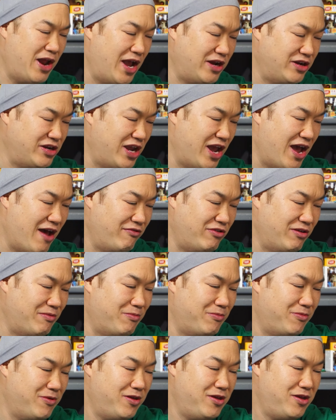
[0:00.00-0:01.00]
I actually have
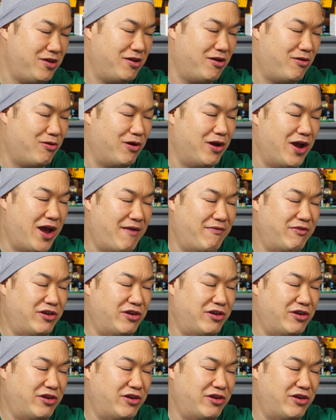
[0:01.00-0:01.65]
them, or I have